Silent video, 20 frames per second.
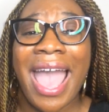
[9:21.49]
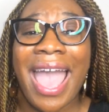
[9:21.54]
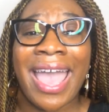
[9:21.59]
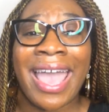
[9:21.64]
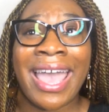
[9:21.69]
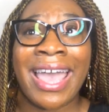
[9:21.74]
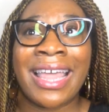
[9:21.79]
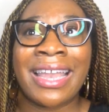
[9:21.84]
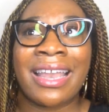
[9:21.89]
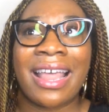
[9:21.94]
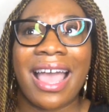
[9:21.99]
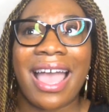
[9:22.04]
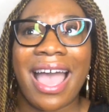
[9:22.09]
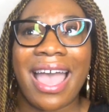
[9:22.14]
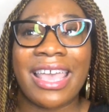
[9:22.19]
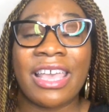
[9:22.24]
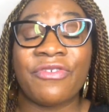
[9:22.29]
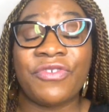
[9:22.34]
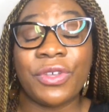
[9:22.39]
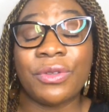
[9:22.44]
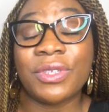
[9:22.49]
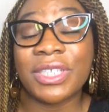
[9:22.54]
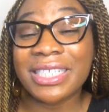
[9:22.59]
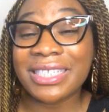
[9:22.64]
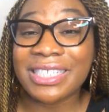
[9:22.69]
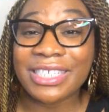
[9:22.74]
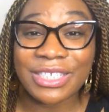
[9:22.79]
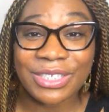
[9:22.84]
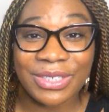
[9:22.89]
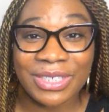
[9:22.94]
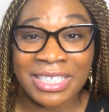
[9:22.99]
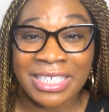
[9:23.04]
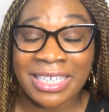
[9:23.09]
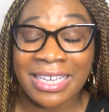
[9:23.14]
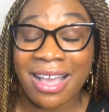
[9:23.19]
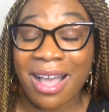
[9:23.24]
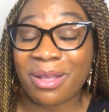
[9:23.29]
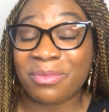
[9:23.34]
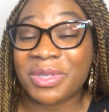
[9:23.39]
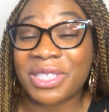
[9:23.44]
And if you
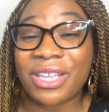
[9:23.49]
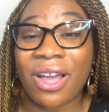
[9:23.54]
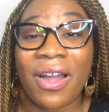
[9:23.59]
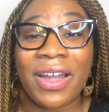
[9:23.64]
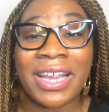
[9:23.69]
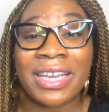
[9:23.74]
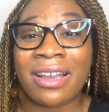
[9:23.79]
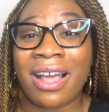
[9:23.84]
disagree, I'm sorry,